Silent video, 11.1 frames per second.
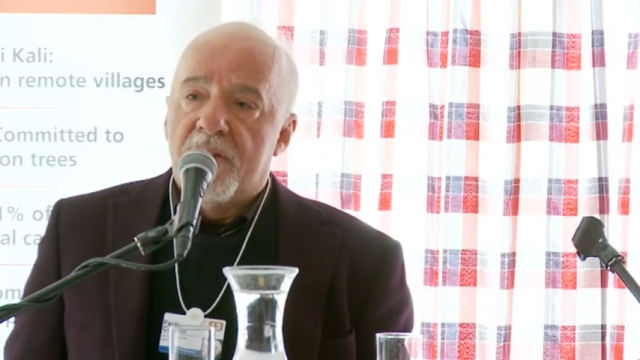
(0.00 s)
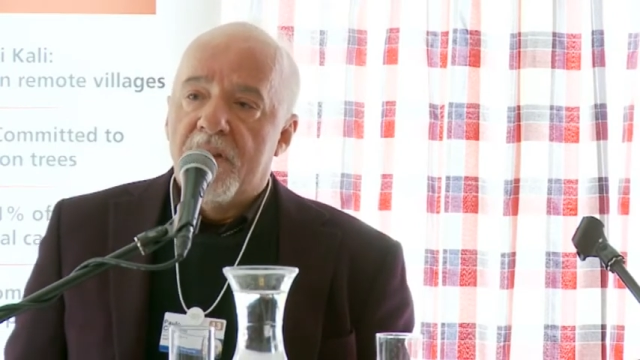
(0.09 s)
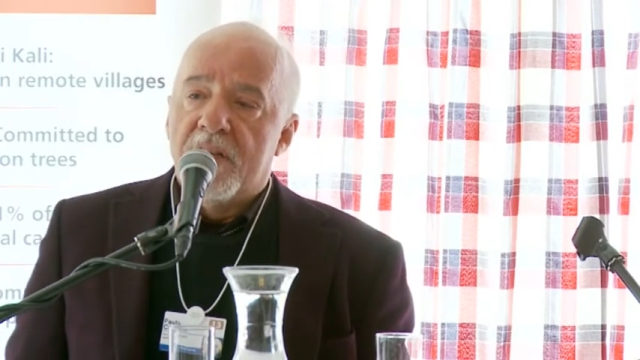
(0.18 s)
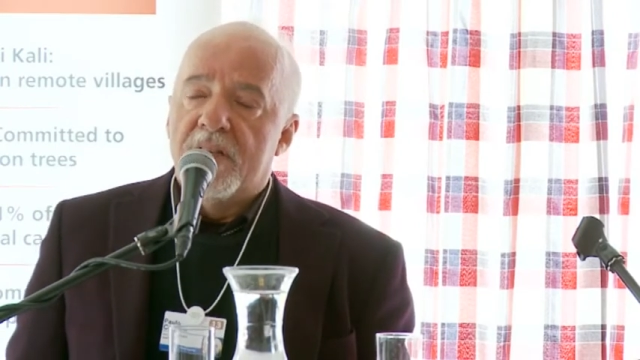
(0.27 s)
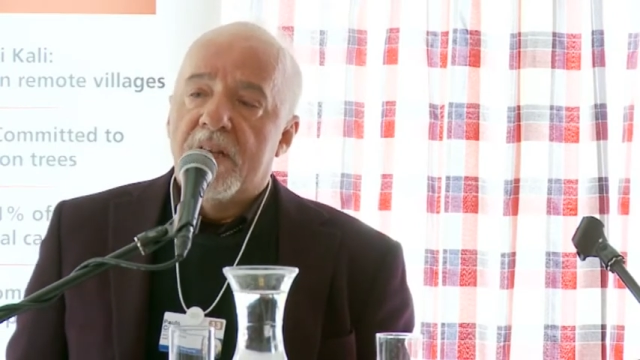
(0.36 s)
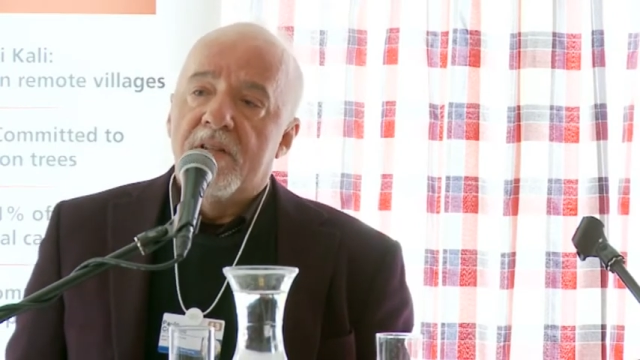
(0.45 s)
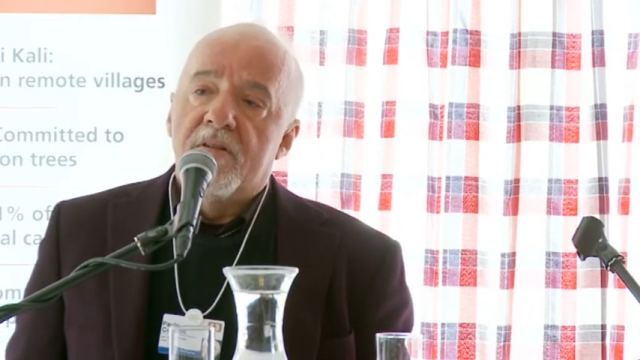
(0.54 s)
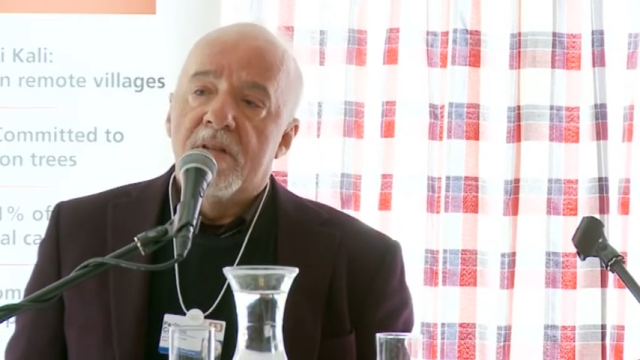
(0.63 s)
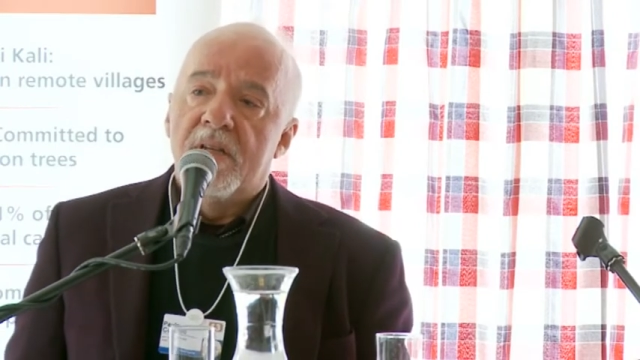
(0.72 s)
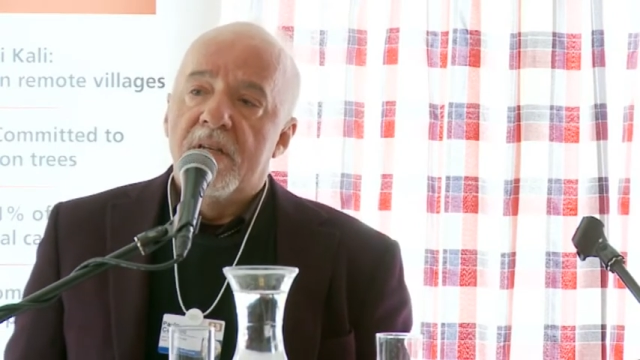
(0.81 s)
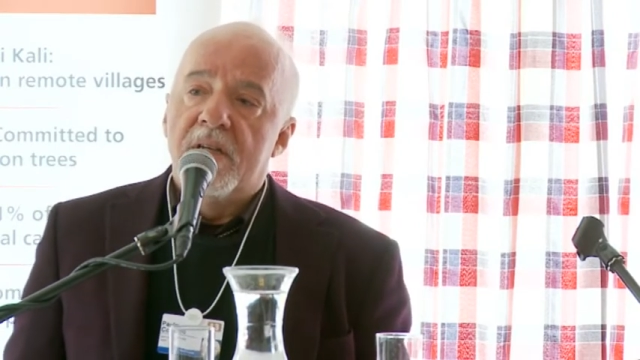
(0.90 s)
things that
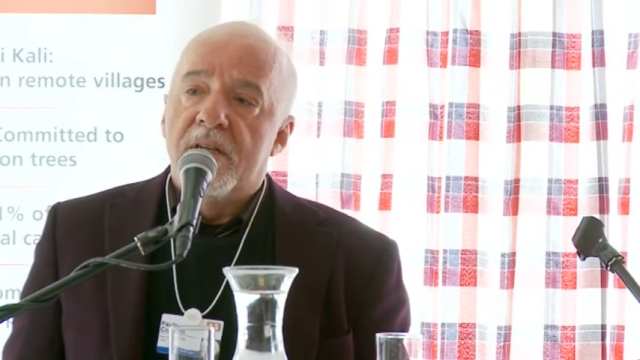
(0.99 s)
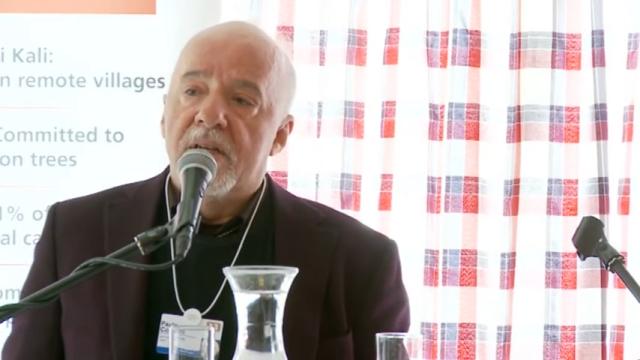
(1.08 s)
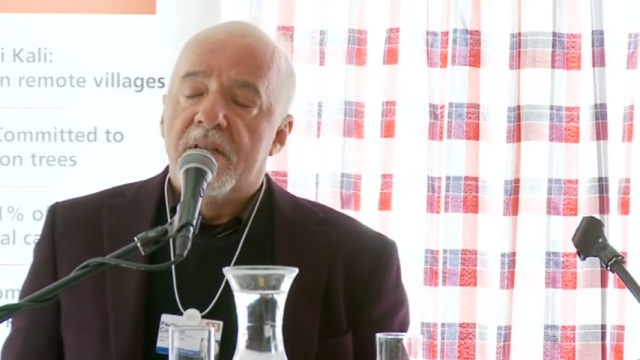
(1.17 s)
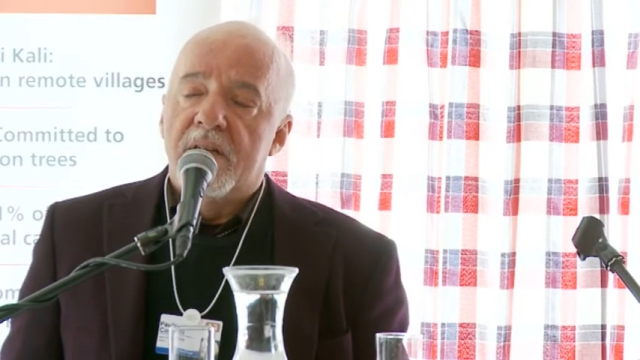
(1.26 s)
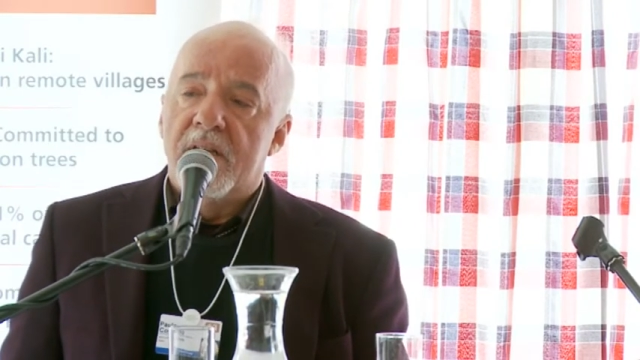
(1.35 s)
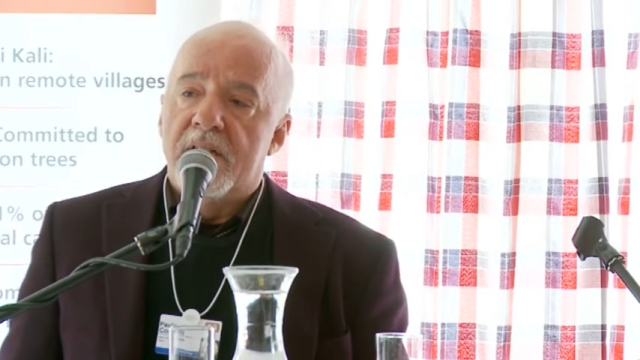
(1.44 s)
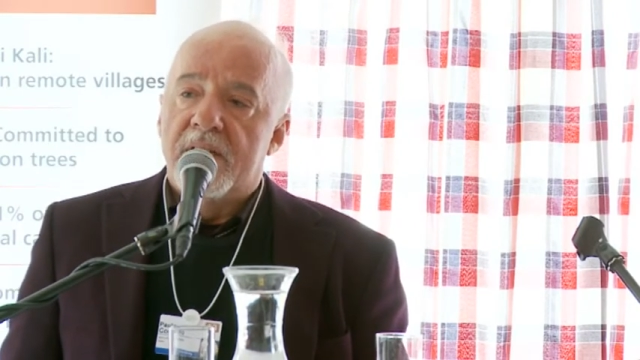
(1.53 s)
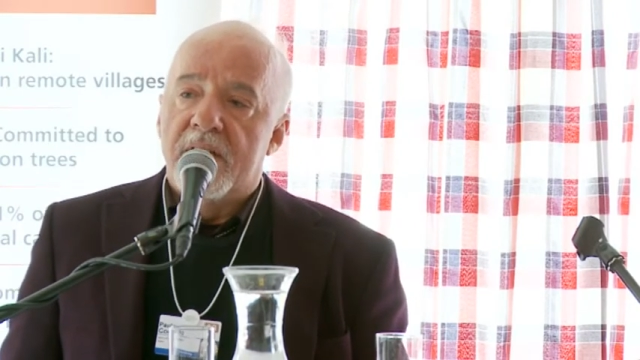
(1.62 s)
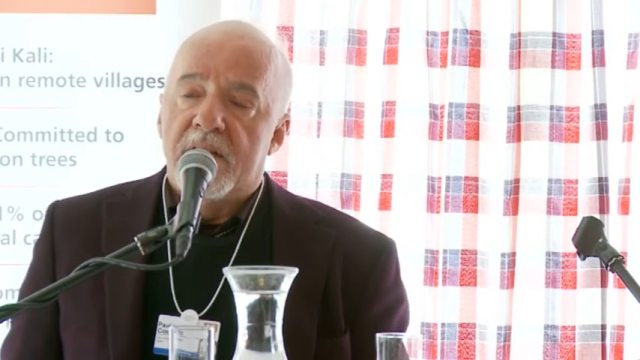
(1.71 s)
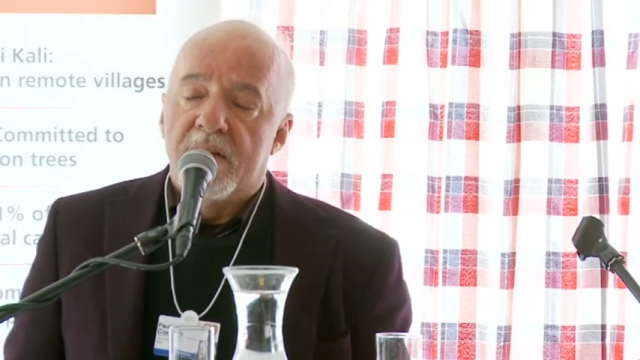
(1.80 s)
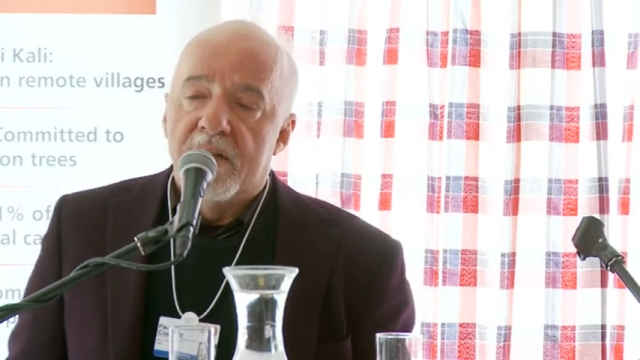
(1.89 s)
you did,
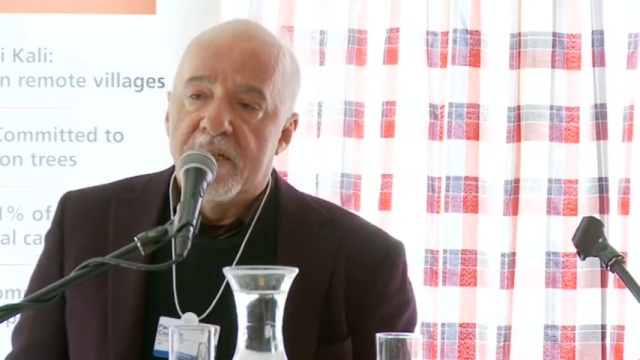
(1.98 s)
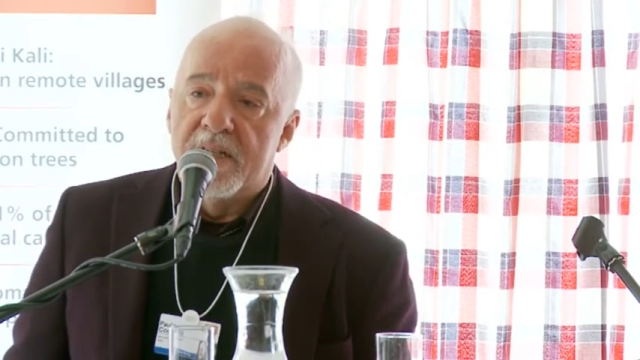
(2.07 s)
etc.,